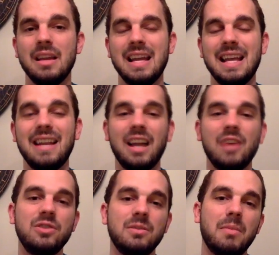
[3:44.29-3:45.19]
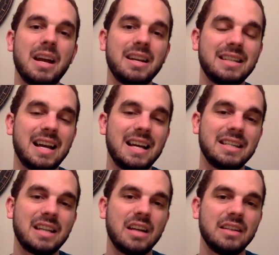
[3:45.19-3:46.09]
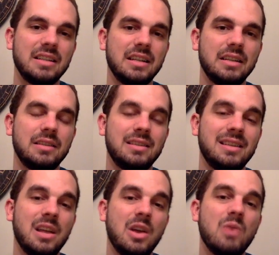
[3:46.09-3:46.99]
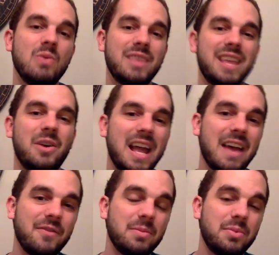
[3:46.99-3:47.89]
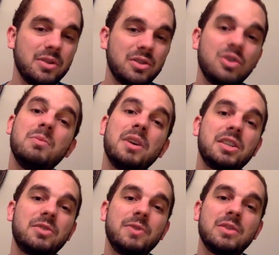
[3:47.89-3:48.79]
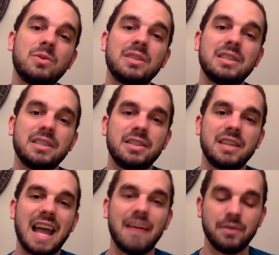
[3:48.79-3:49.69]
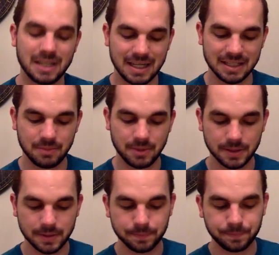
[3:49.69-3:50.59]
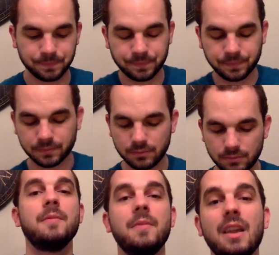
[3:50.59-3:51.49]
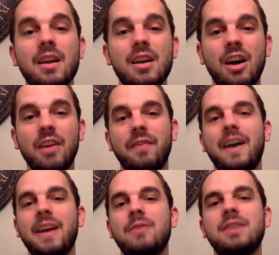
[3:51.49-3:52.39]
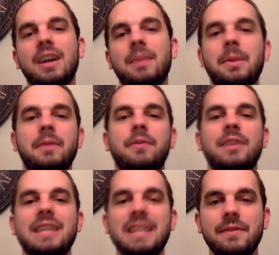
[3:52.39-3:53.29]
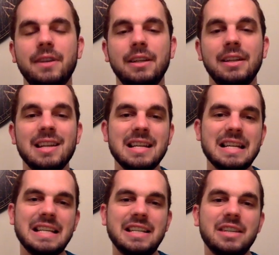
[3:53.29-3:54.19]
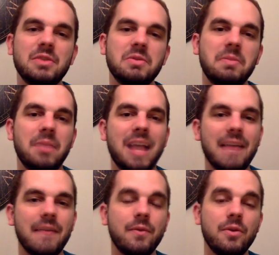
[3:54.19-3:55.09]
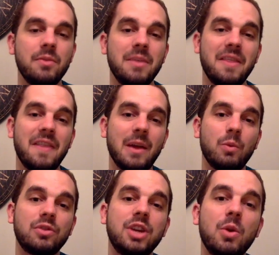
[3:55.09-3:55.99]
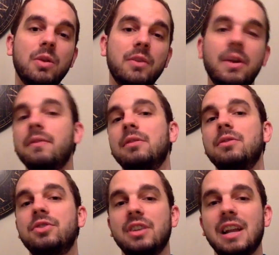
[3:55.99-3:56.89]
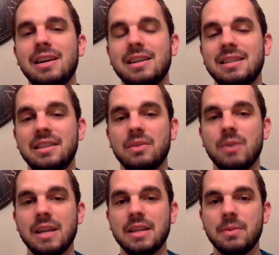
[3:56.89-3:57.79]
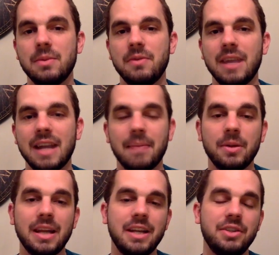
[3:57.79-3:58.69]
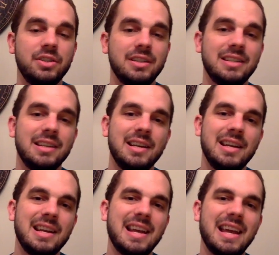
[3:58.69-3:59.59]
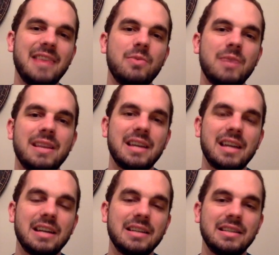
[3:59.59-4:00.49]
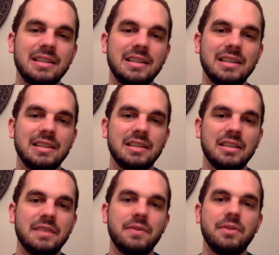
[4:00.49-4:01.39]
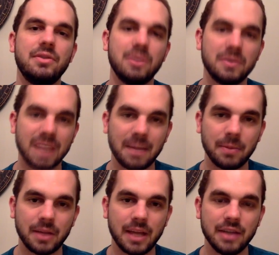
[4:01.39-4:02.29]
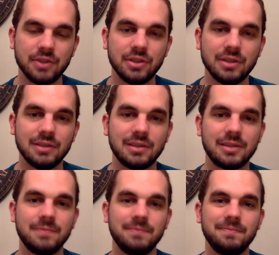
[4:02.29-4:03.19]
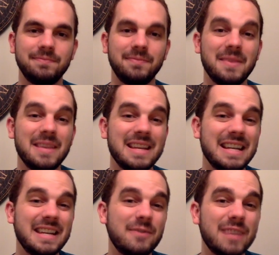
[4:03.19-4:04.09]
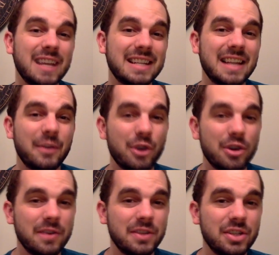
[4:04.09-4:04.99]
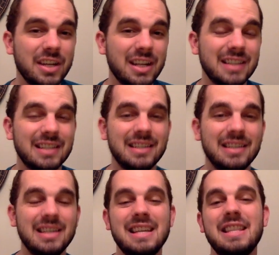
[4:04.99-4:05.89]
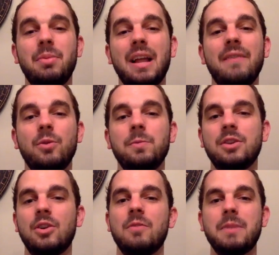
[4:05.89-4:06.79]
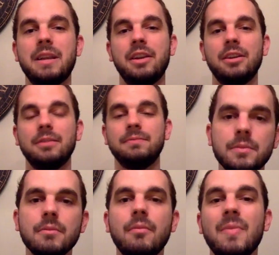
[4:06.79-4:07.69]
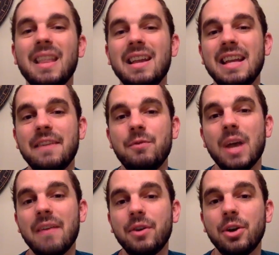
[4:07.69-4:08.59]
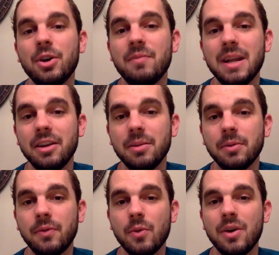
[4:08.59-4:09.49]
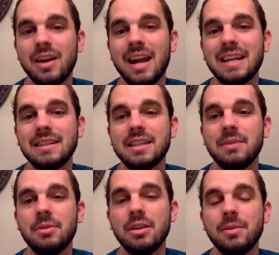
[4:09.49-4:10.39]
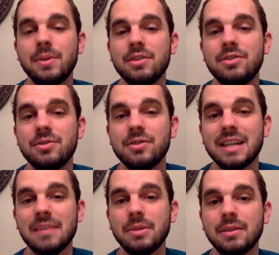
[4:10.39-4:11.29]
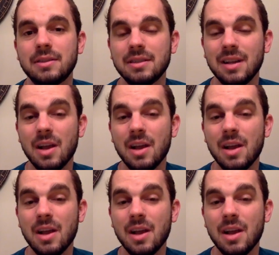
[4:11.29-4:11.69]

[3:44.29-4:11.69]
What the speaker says: It allows you to monetize content without having to put too much resources to advertisement. Our final topic for the evening deals with a platform that will totally revolutionize the way that we write applications and the way content is delivered through those applications. If you guys haven't heard of it yet, the platform's called Meteor. If you haven't heard of Meteor before, I can sum it up in 2 statements.